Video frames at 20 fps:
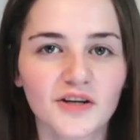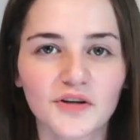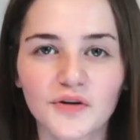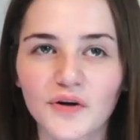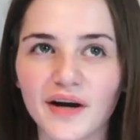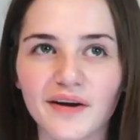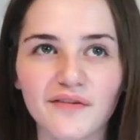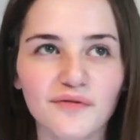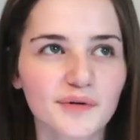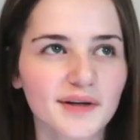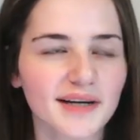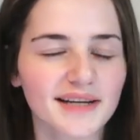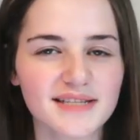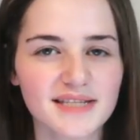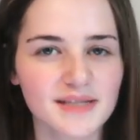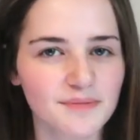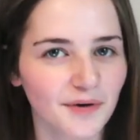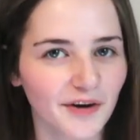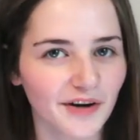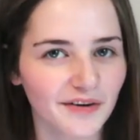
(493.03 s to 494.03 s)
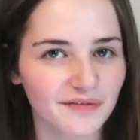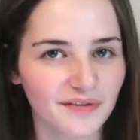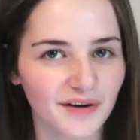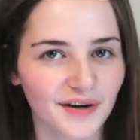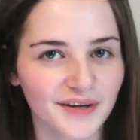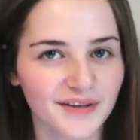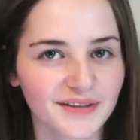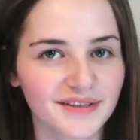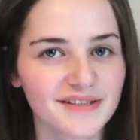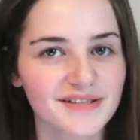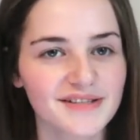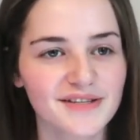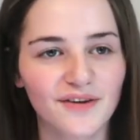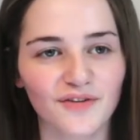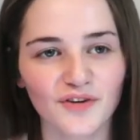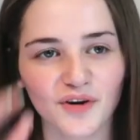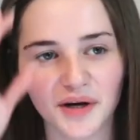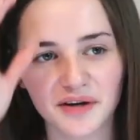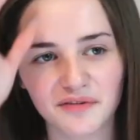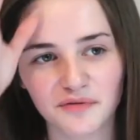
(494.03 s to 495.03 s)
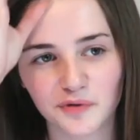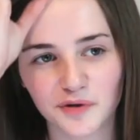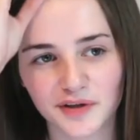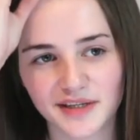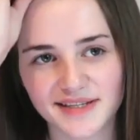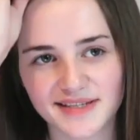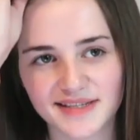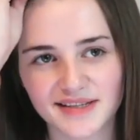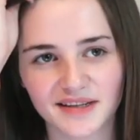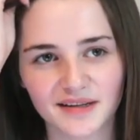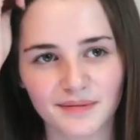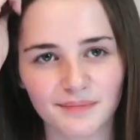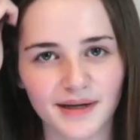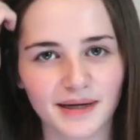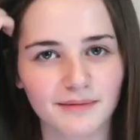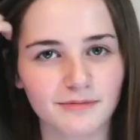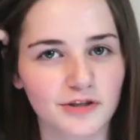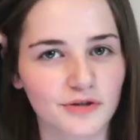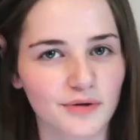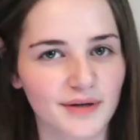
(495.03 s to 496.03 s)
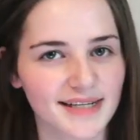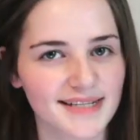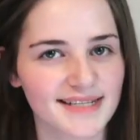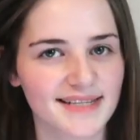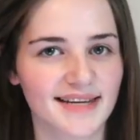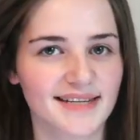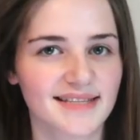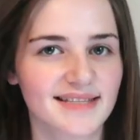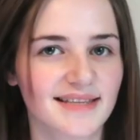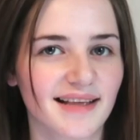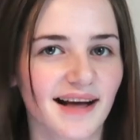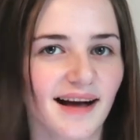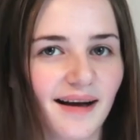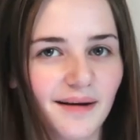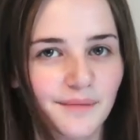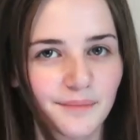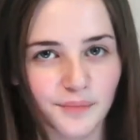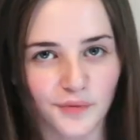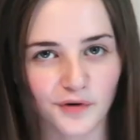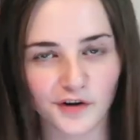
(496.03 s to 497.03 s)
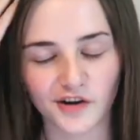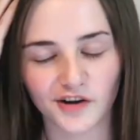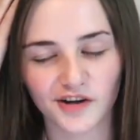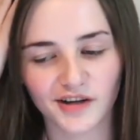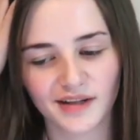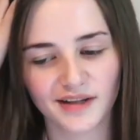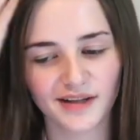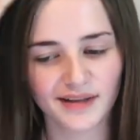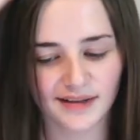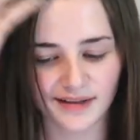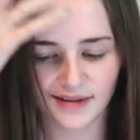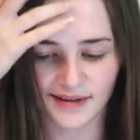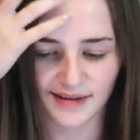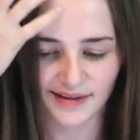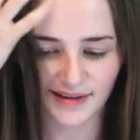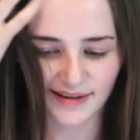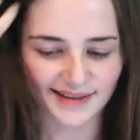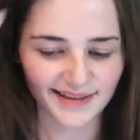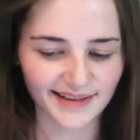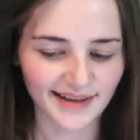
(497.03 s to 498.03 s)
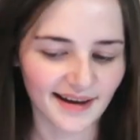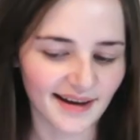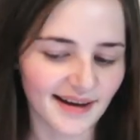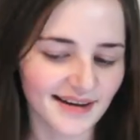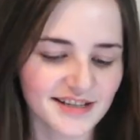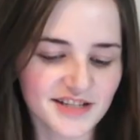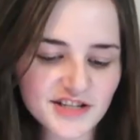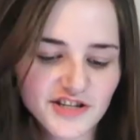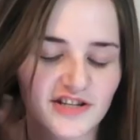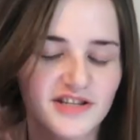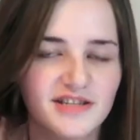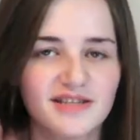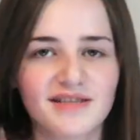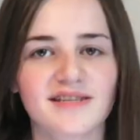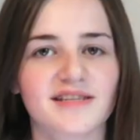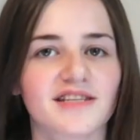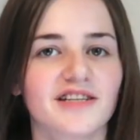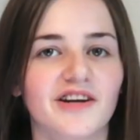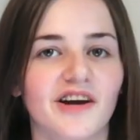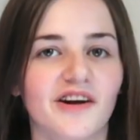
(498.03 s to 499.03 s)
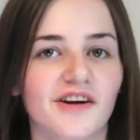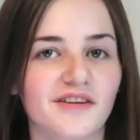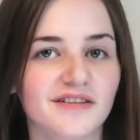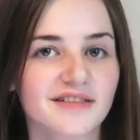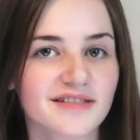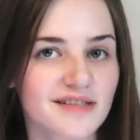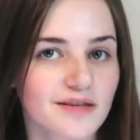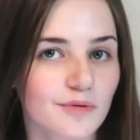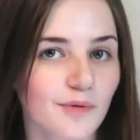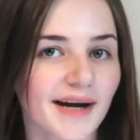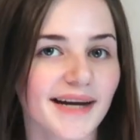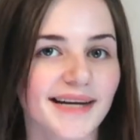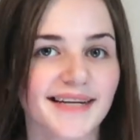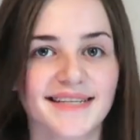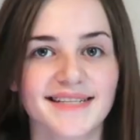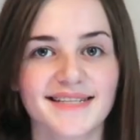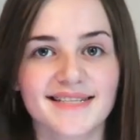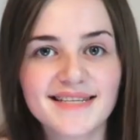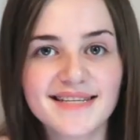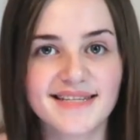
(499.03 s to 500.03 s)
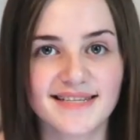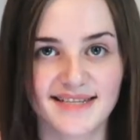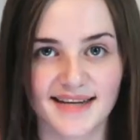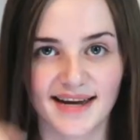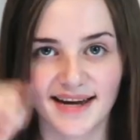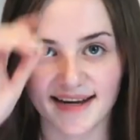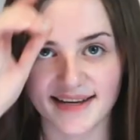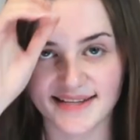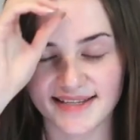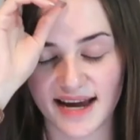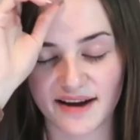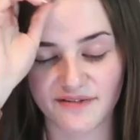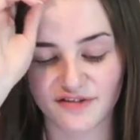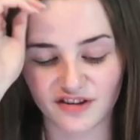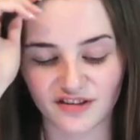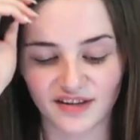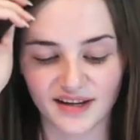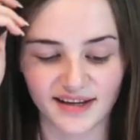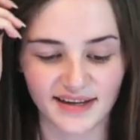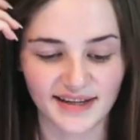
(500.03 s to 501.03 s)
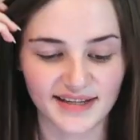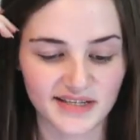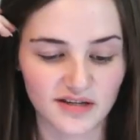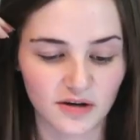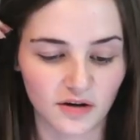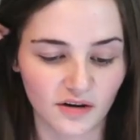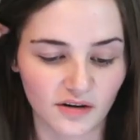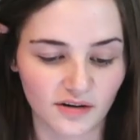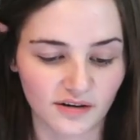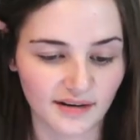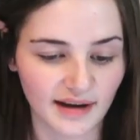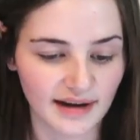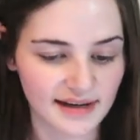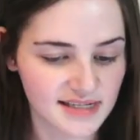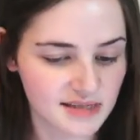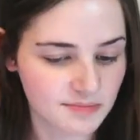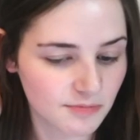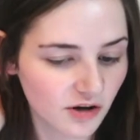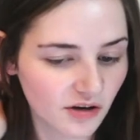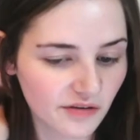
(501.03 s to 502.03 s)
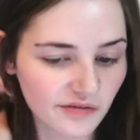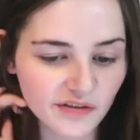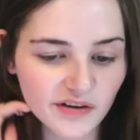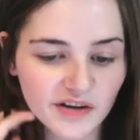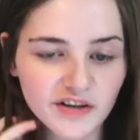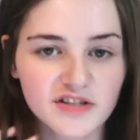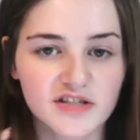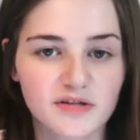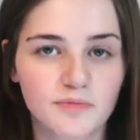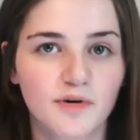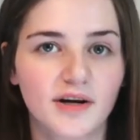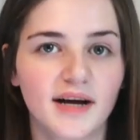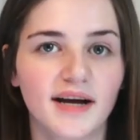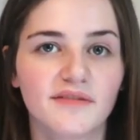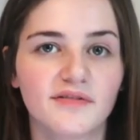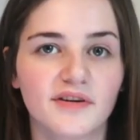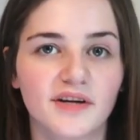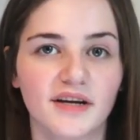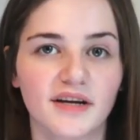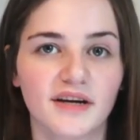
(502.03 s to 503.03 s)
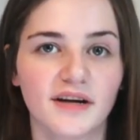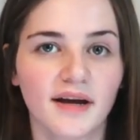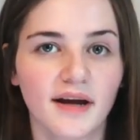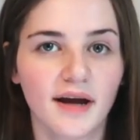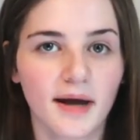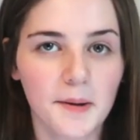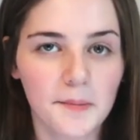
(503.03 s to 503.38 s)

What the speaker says: Not everyone has a smartphone, so not everyone is gonna be able to access that, but yeah, it's just, you know, it's the way it is these days. Everything is on like smartphones and whatever.